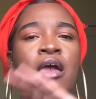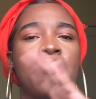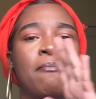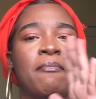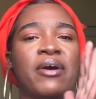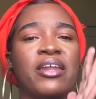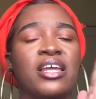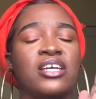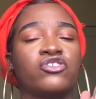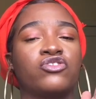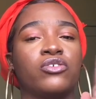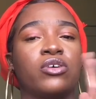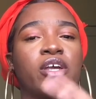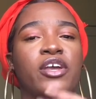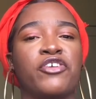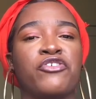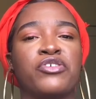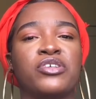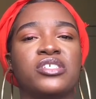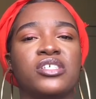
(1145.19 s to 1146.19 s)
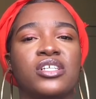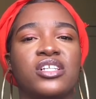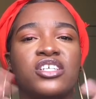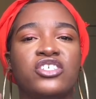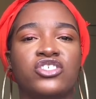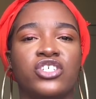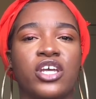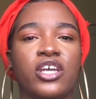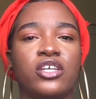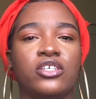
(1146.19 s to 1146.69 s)
My Natural Hair recently
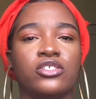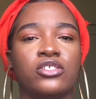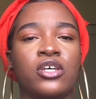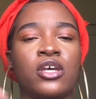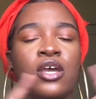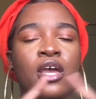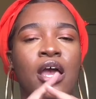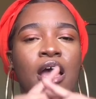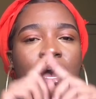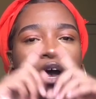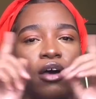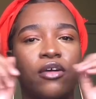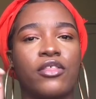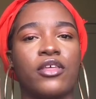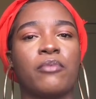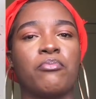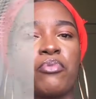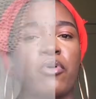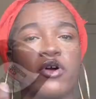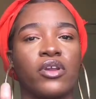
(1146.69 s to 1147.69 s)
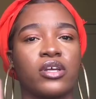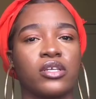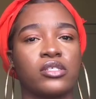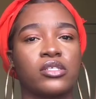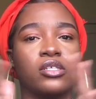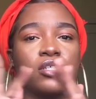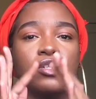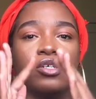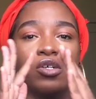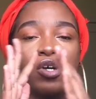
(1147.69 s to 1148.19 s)
changed how their products
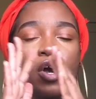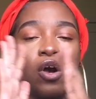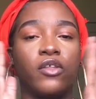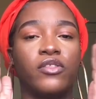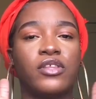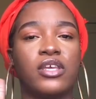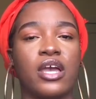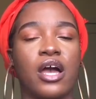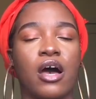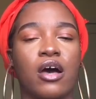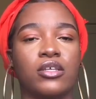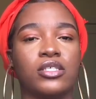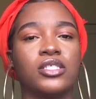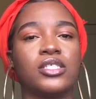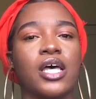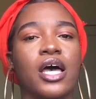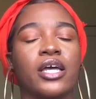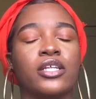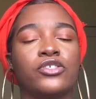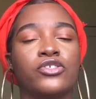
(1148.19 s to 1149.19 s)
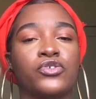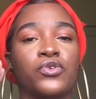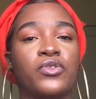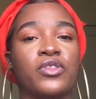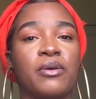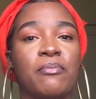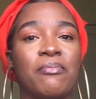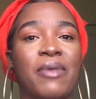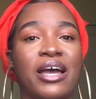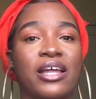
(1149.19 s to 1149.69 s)
look on the outside, so they
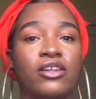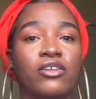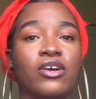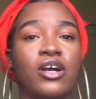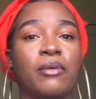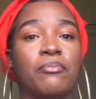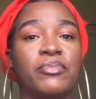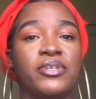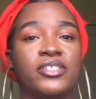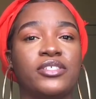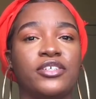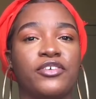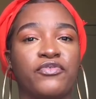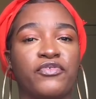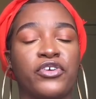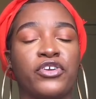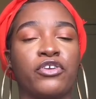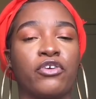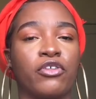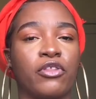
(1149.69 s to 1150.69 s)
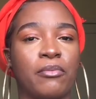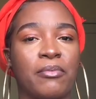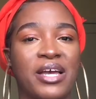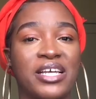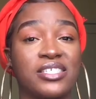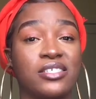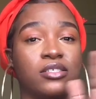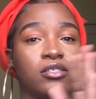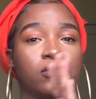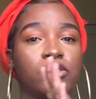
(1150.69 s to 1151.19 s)
might look a bit different or they
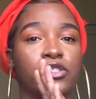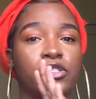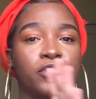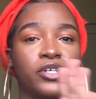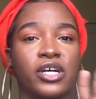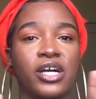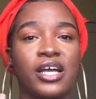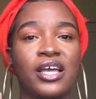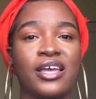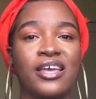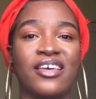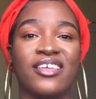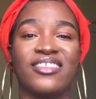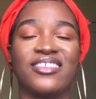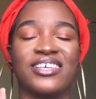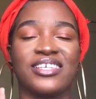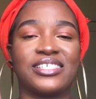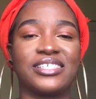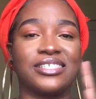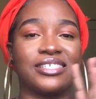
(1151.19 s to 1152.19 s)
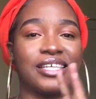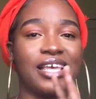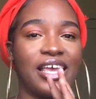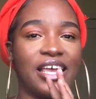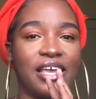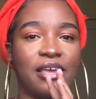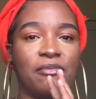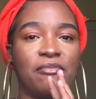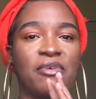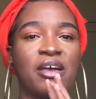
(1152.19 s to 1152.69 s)
might still look the
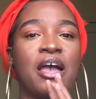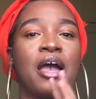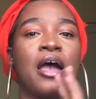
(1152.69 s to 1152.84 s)
same.